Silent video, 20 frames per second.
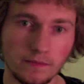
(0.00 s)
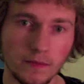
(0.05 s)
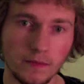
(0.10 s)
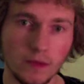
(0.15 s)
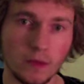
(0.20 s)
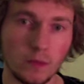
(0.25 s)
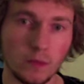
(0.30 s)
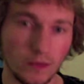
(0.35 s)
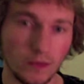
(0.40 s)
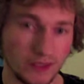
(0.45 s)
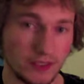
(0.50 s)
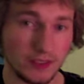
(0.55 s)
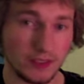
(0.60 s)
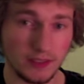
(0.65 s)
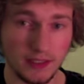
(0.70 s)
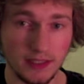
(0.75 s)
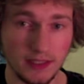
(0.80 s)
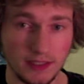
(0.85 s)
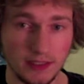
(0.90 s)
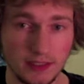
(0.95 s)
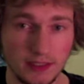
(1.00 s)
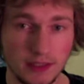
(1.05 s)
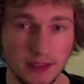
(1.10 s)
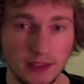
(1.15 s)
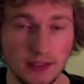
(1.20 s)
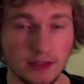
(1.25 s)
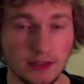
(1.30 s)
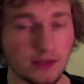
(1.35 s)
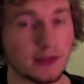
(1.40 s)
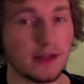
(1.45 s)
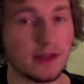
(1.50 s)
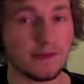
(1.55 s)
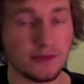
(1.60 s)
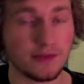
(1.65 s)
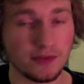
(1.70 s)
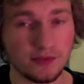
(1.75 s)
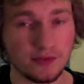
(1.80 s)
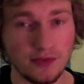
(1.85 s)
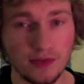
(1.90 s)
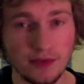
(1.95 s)
which is neat. So you'll have a
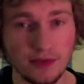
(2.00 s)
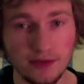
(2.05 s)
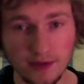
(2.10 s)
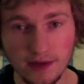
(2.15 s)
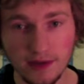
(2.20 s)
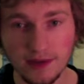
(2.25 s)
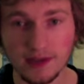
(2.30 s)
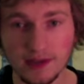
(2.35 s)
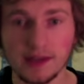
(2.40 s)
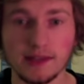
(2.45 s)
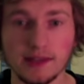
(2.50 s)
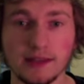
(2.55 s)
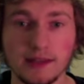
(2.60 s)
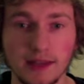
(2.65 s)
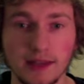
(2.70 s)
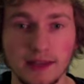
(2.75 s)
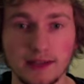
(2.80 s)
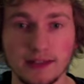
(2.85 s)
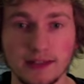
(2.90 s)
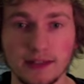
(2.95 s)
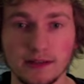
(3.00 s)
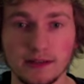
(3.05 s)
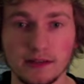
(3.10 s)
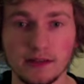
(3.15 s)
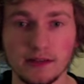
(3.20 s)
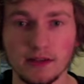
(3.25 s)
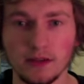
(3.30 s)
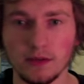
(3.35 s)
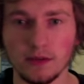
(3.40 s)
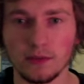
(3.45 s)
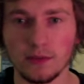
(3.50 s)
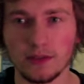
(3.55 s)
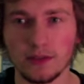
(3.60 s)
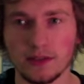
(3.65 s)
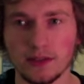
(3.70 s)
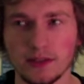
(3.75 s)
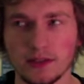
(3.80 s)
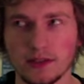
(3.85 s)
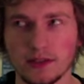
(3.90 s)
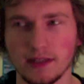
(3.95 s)
strength 9 Lightning Claw,
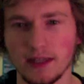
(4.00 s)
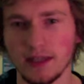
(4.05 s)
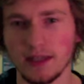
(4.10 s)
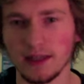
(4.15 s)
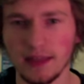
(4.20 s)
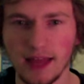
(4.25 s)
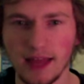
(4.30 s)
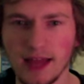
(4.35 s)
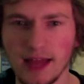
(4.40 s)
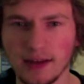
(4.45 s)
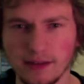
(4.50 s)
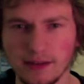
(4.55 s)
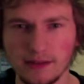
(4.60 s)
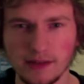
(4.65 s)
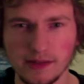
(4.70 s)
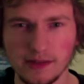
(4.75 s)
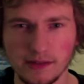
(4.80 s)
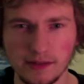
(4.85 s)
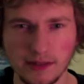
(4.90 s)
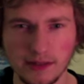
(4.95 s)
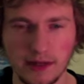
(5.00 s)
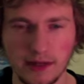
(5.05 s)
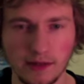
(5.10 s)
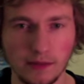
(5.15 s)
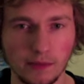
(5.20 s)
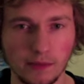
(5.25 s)
which can kill Land Raiders now.